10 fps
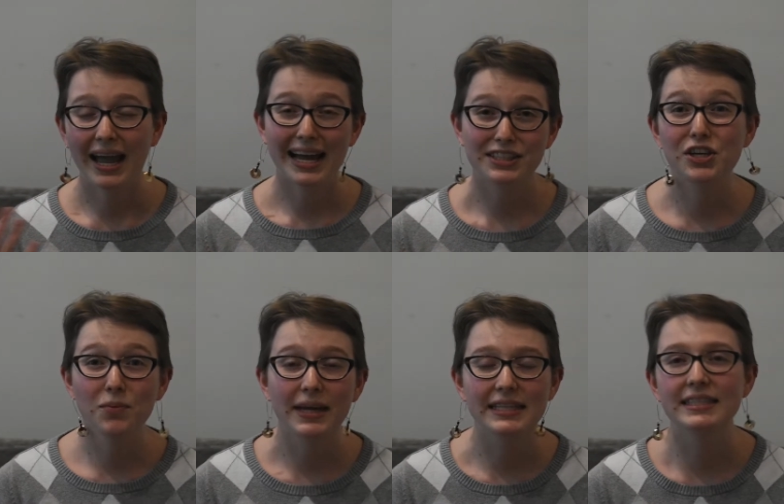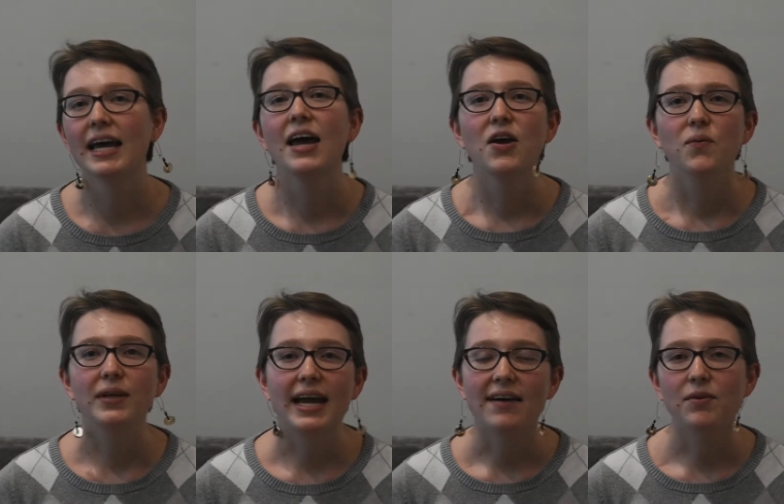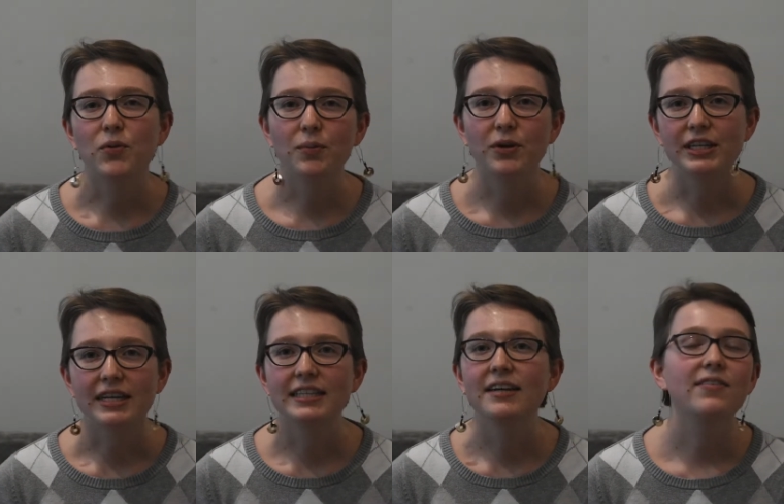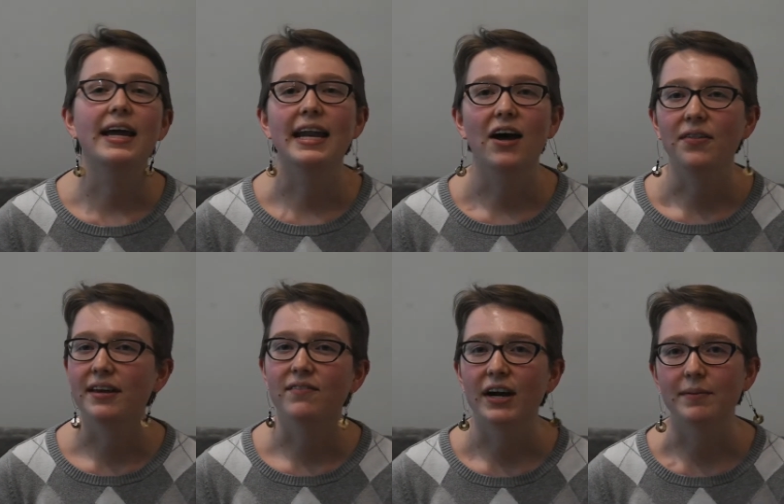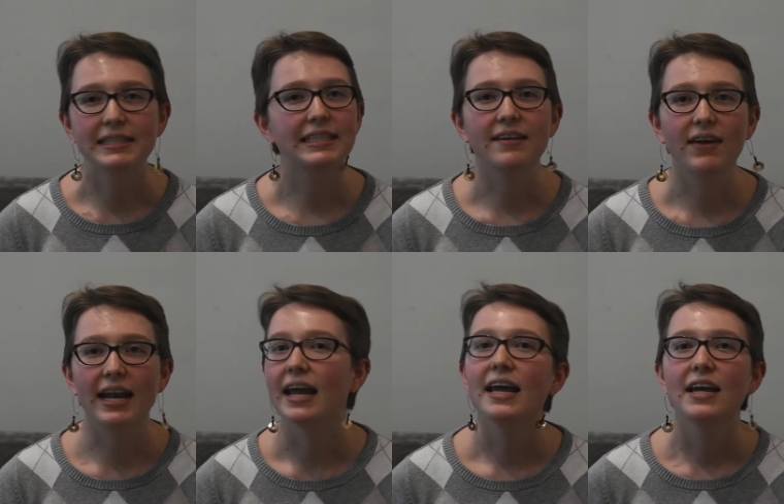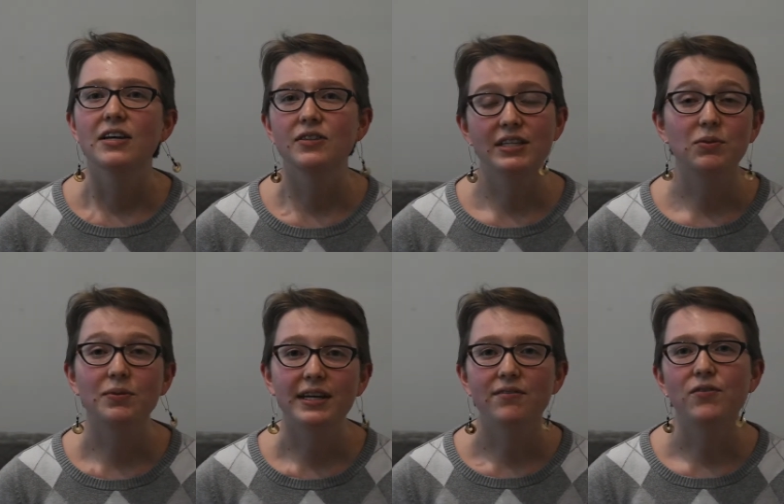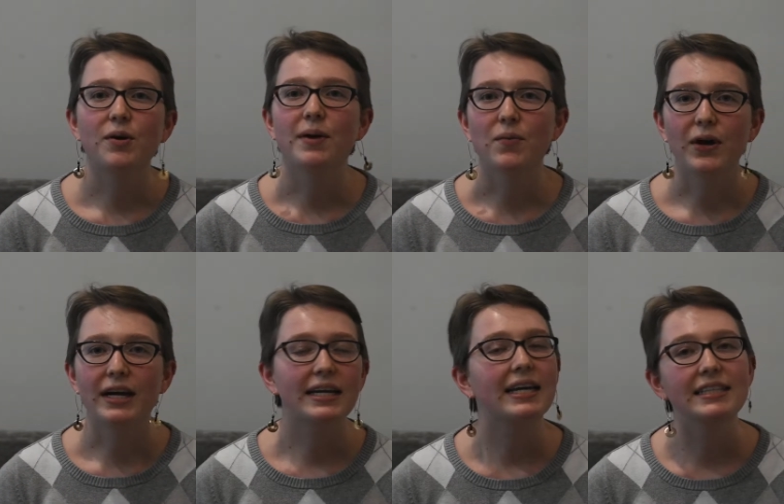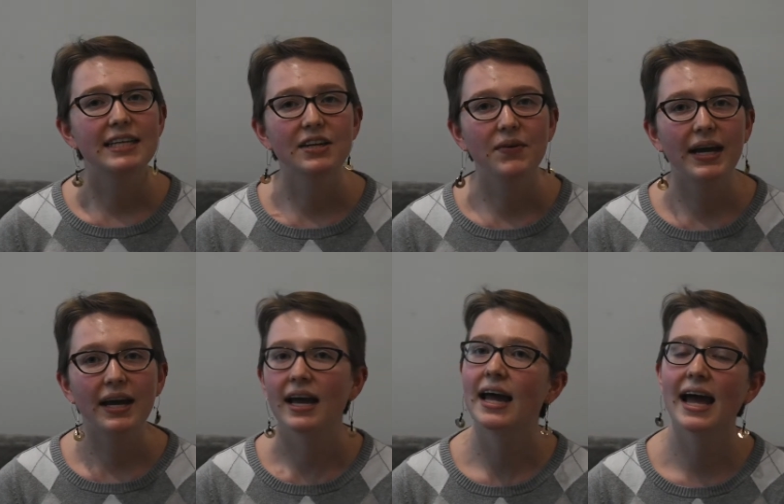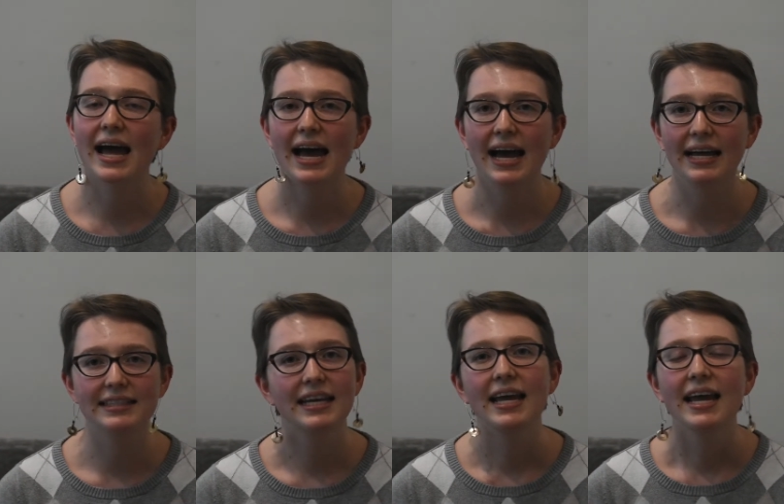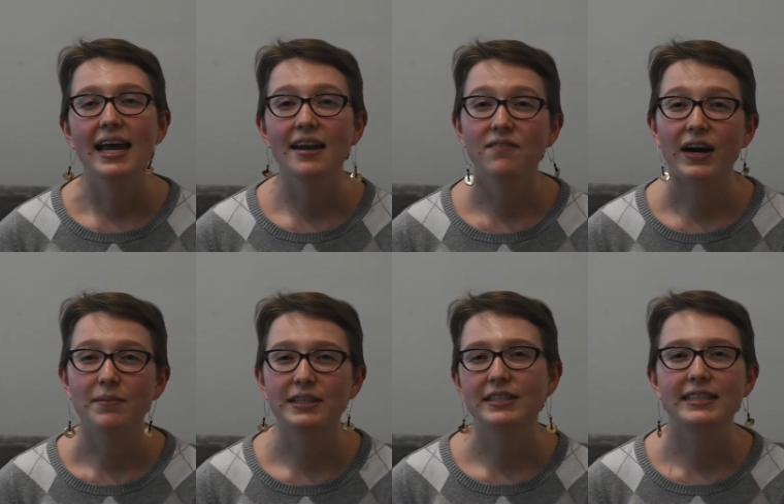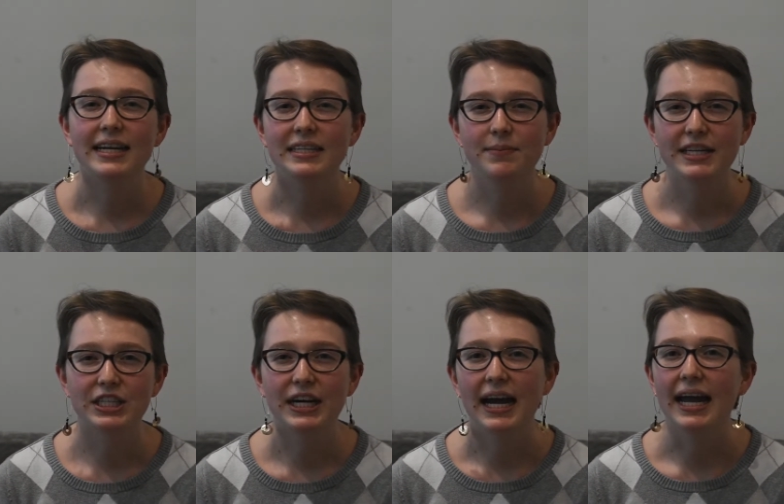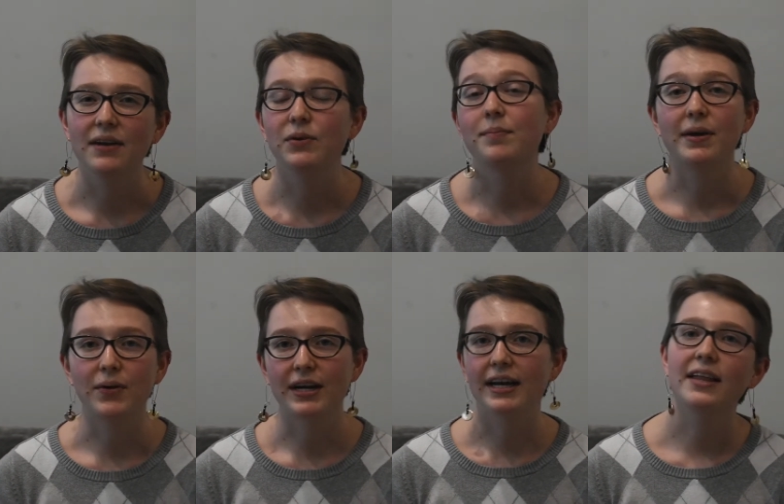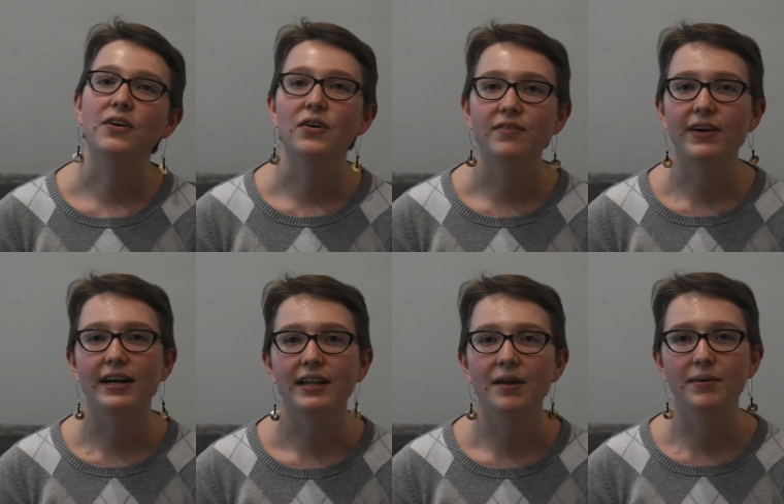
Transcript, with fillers: as humans, really have a more productive and healthy environment to live in. So this will really inform my work continuing as an environmental studies major and with my work in the Greenfire Club.